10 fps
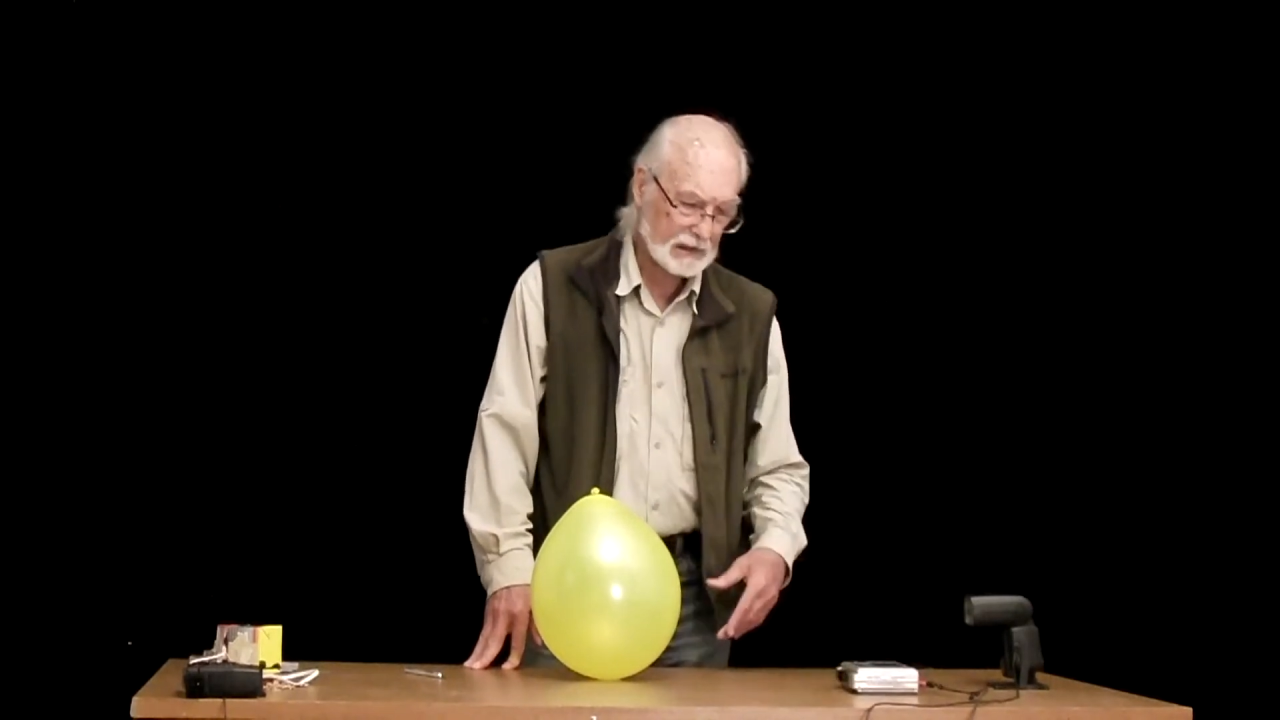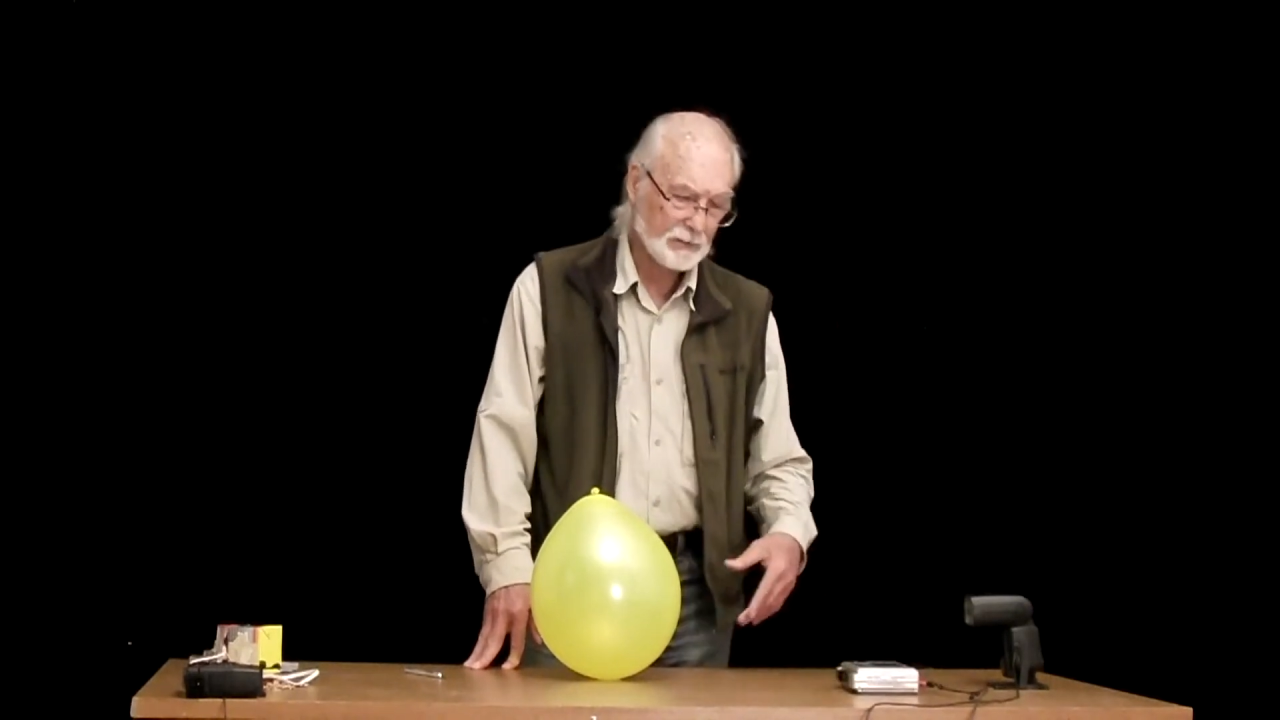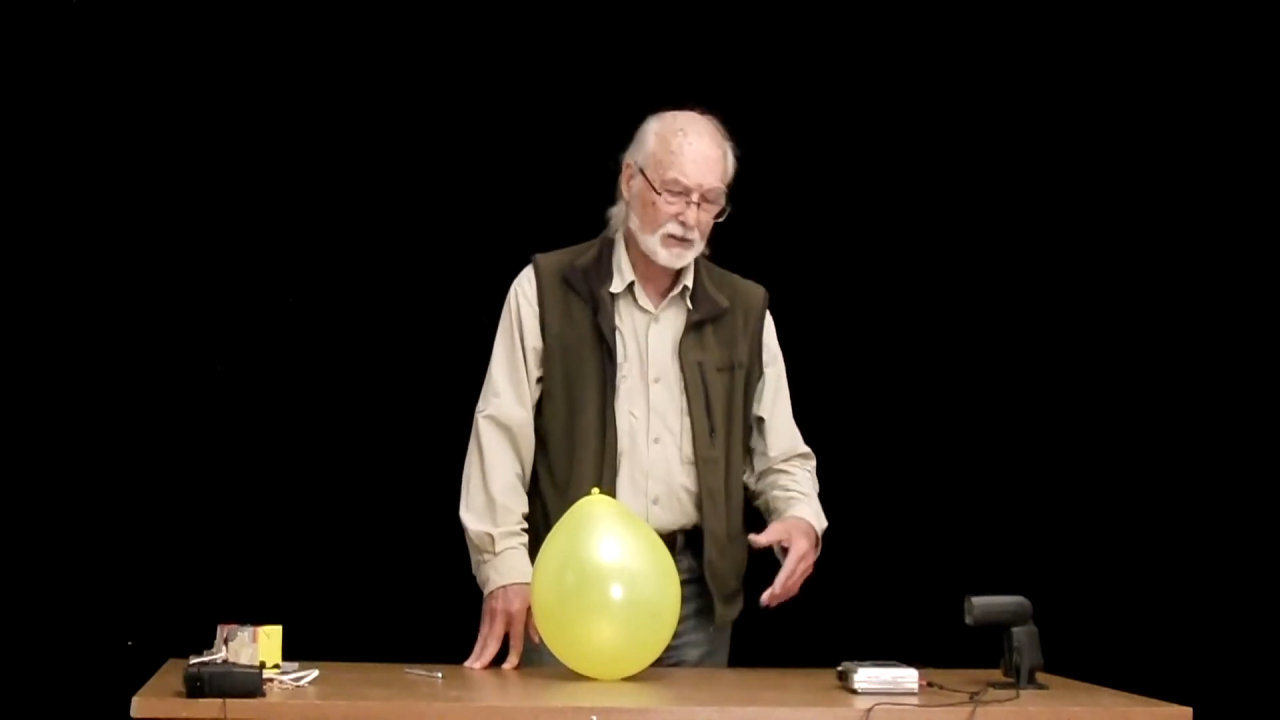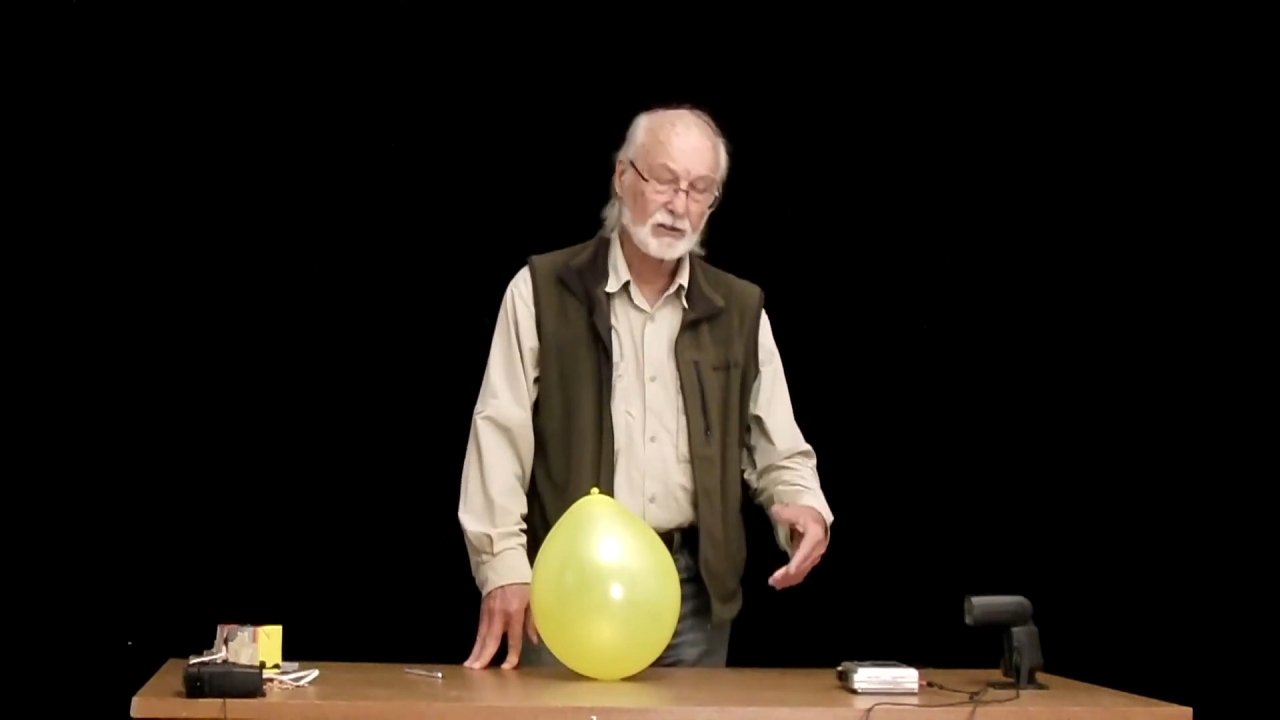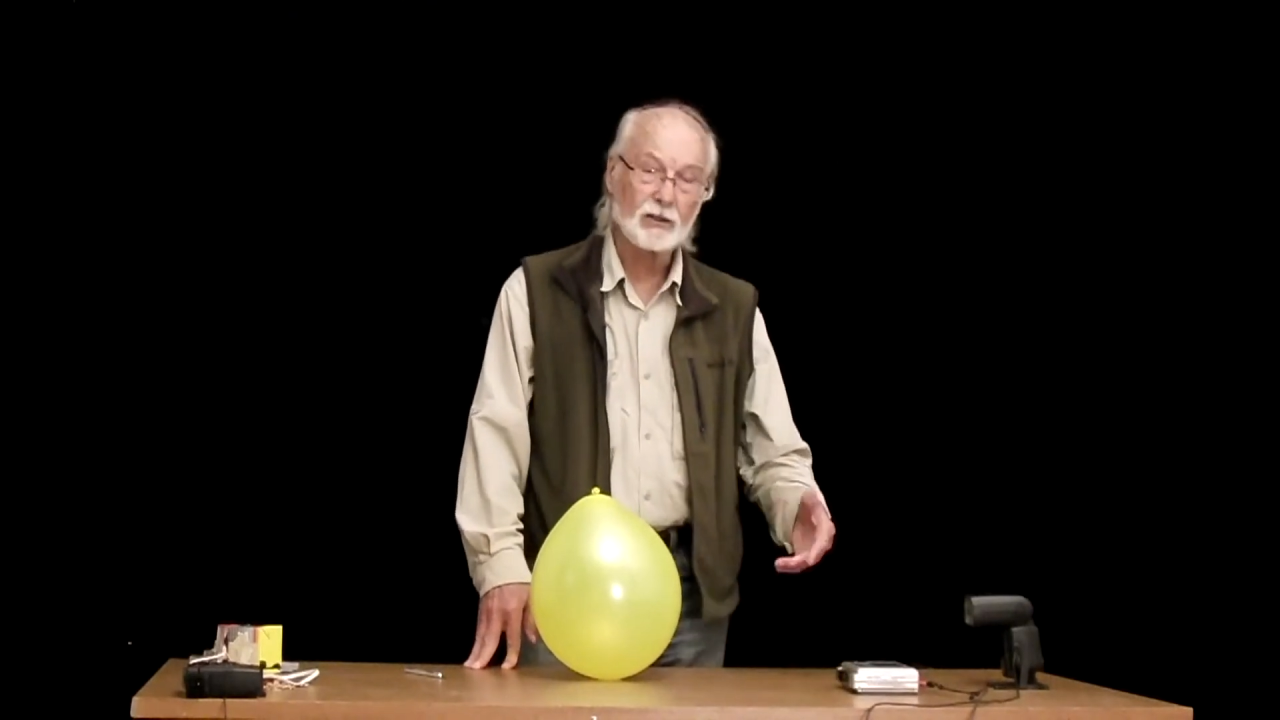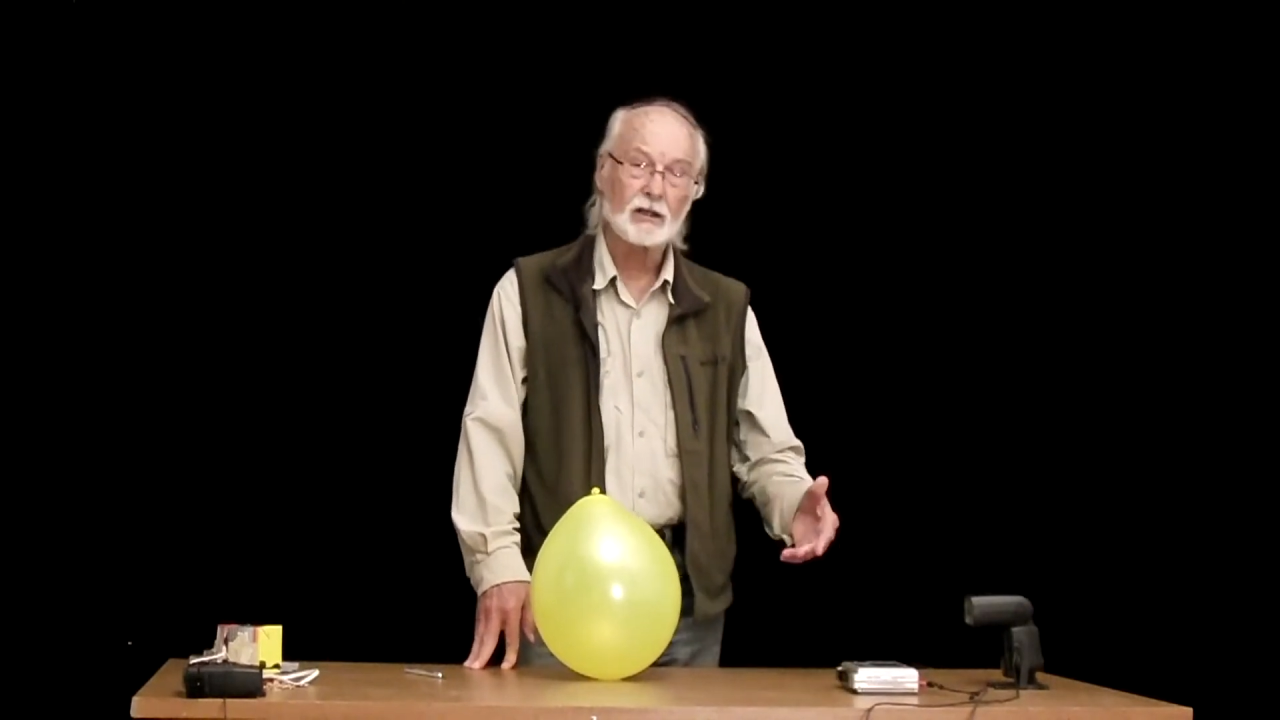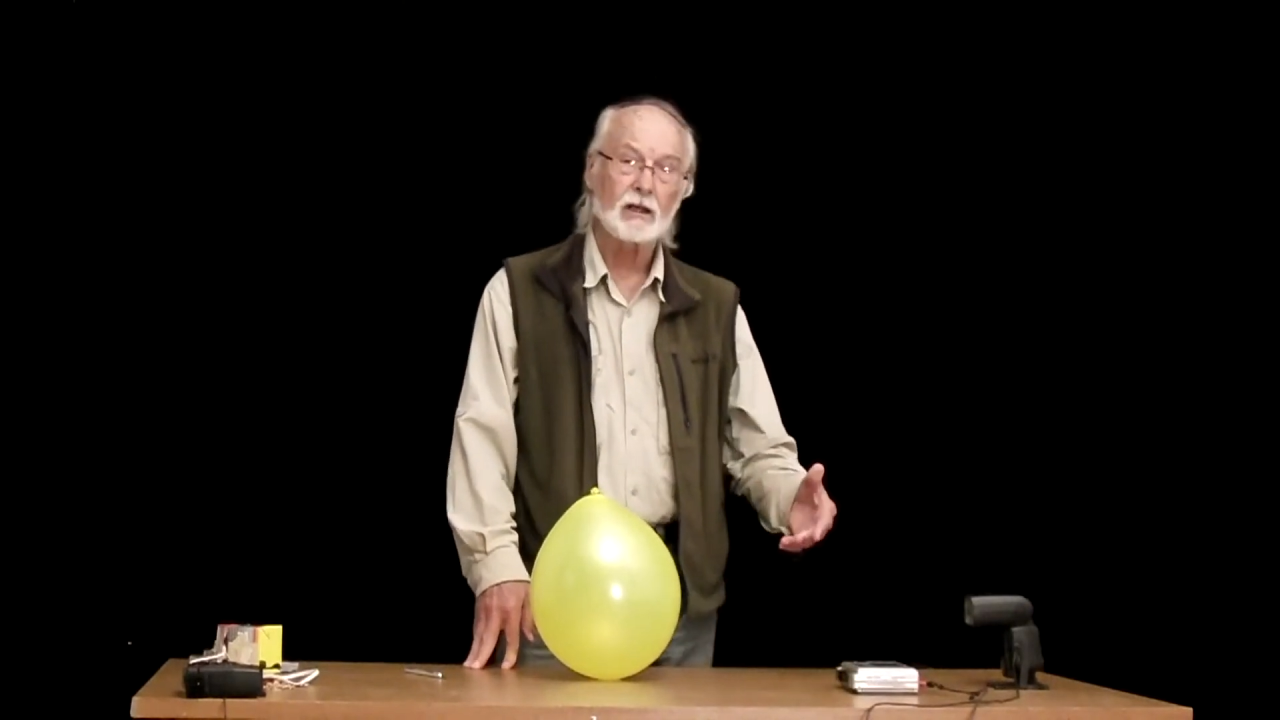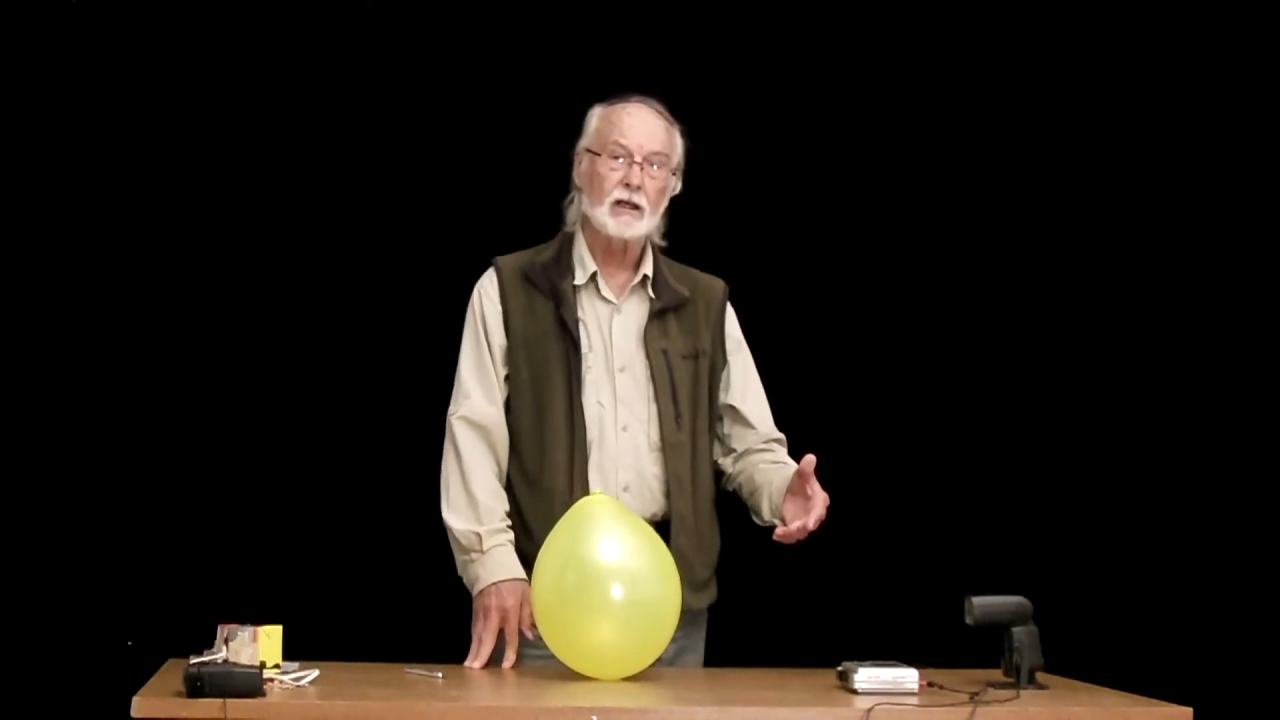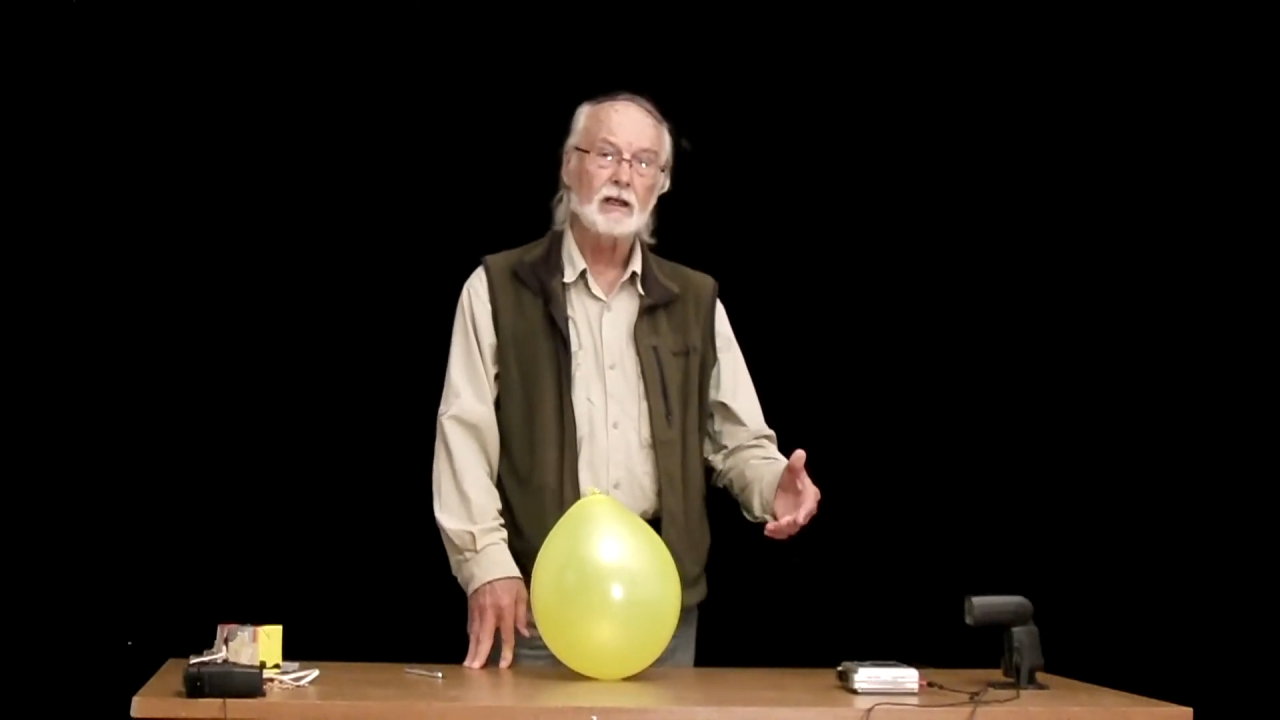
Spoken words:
tape recorder